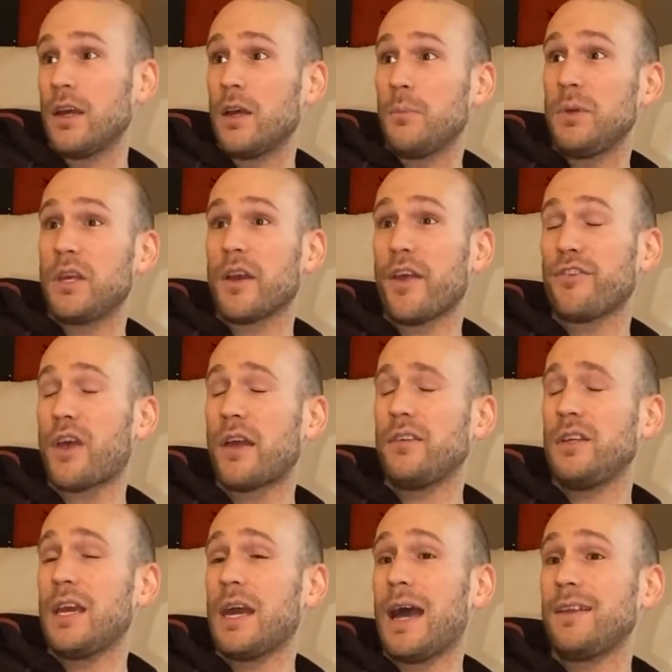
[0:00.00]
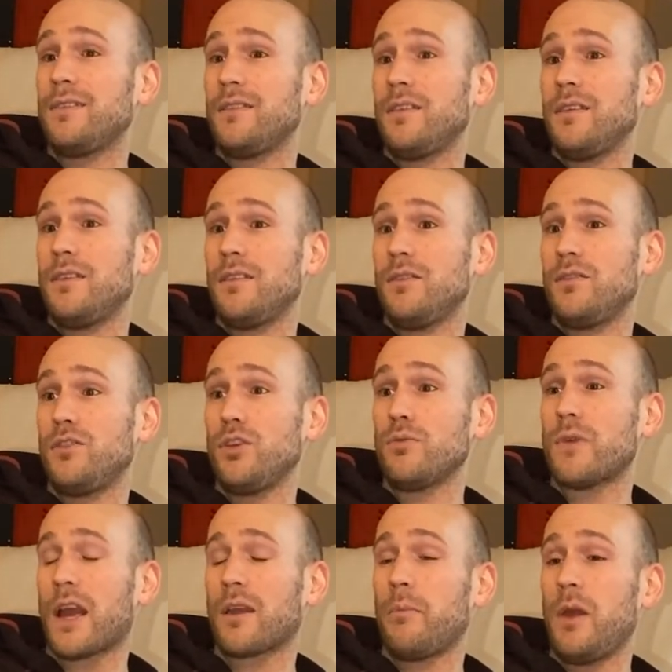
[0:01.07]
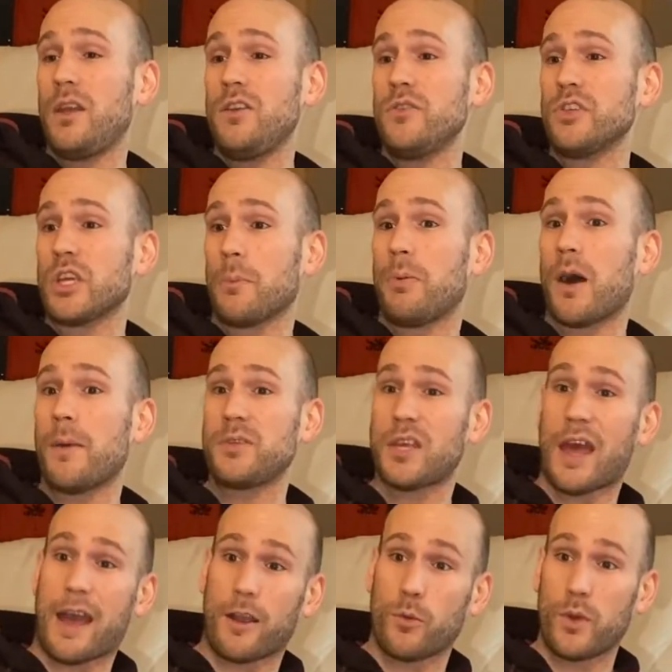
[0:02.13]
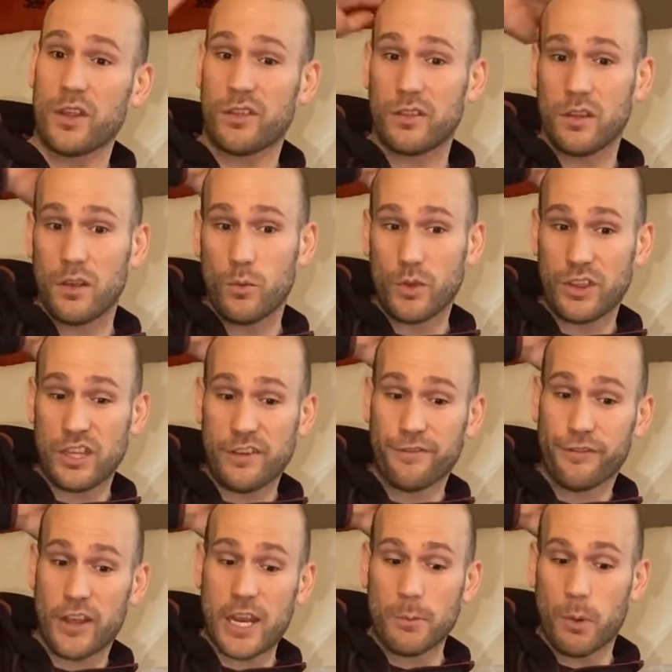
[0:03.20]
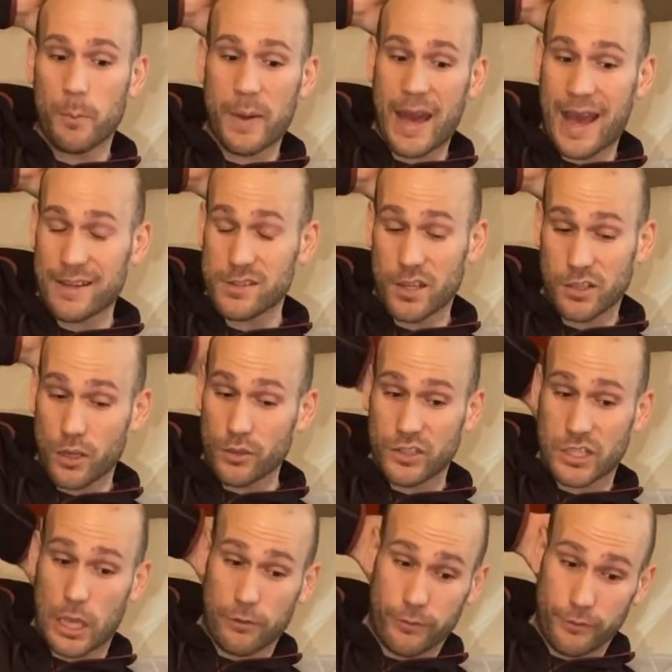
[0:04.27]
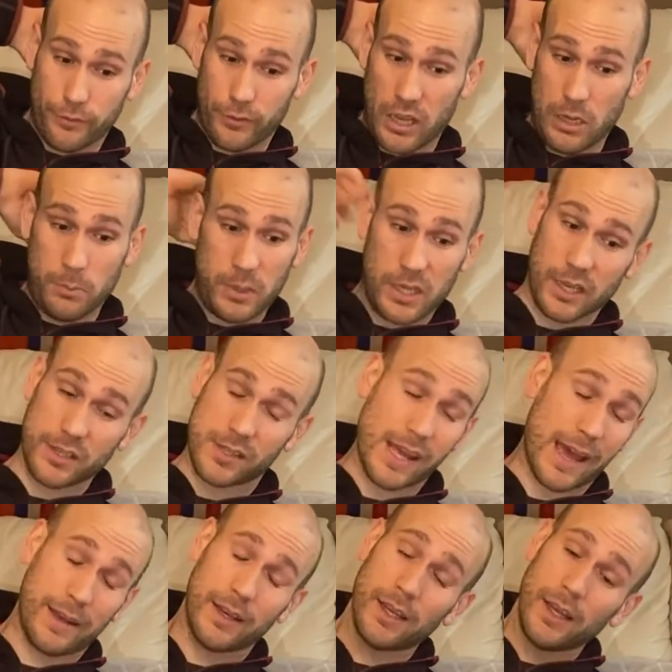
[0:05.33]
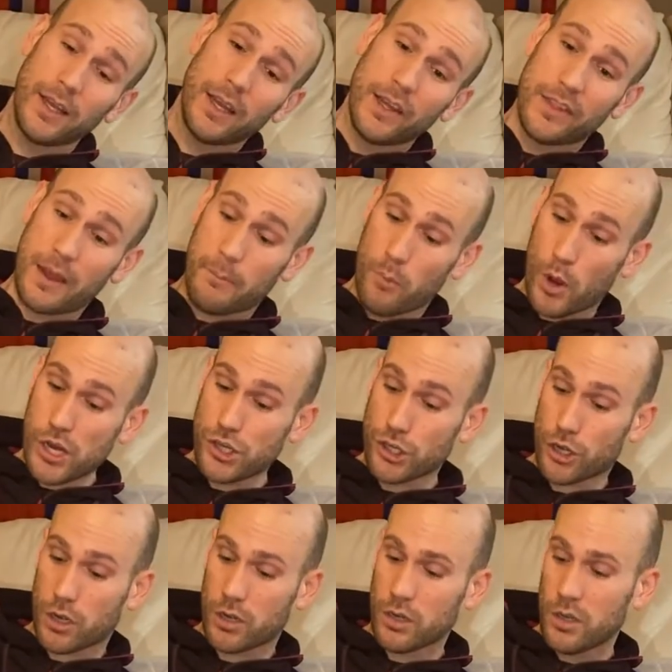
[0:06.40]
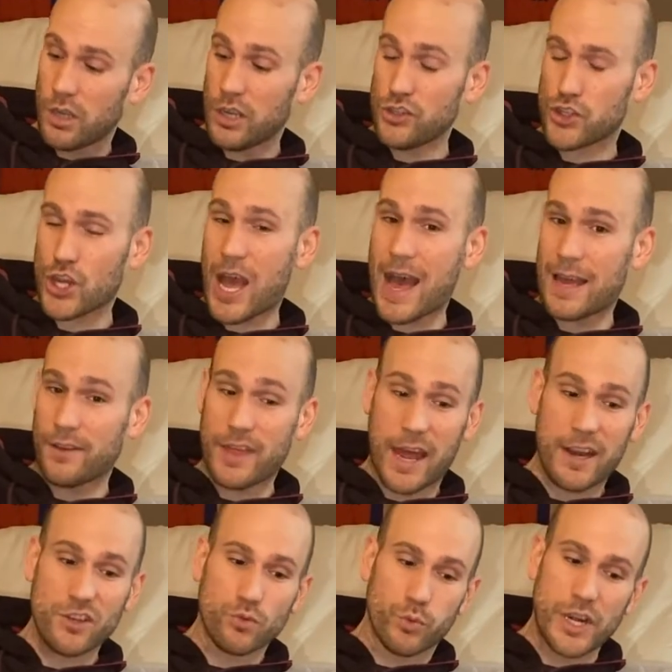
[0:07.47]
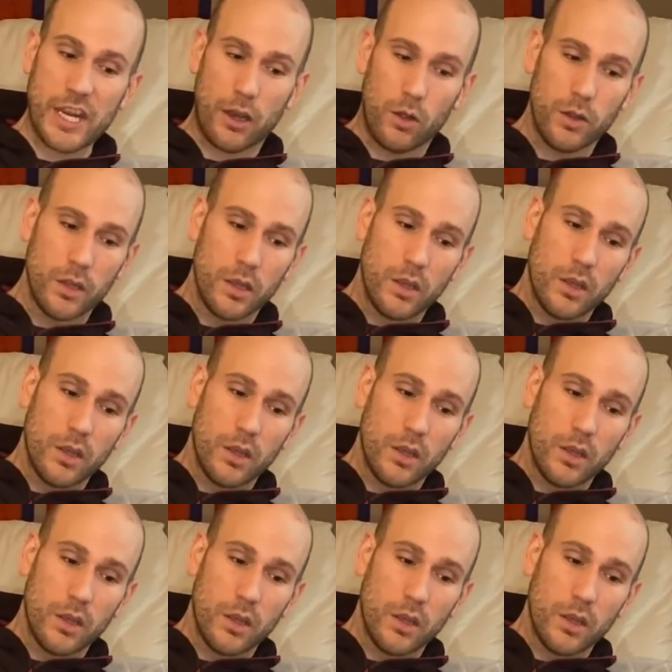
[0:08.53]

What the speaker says: because I do recommend using a pump sack with the inflatable pads that don't self-inflate, because that moisture inside, that is real.